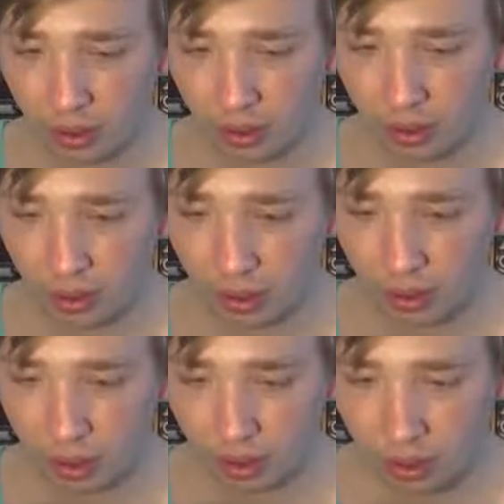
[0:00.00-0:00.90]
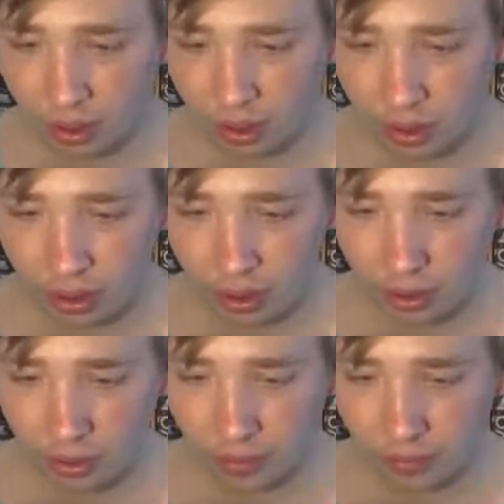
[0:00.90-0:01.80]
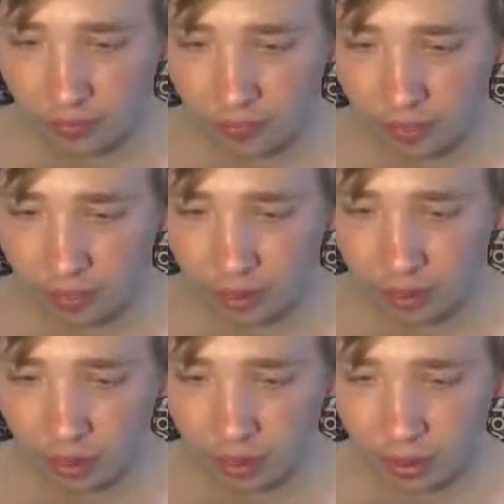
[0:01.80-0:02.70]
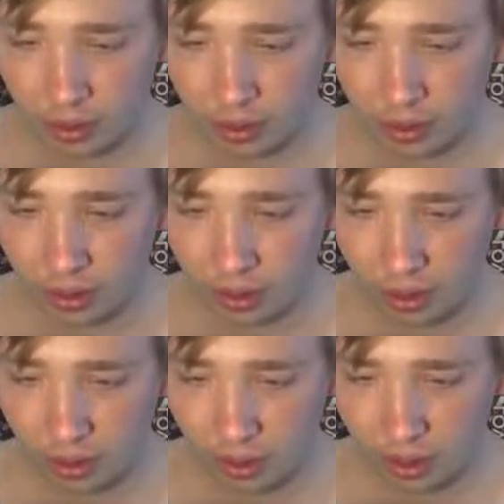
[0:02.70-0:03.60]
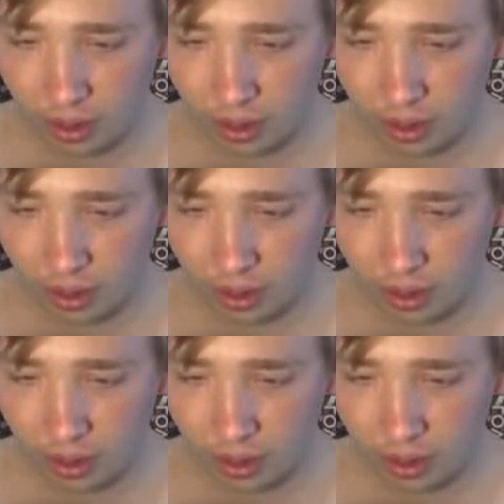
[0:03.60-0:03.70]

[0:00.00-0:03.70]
Nothing is said.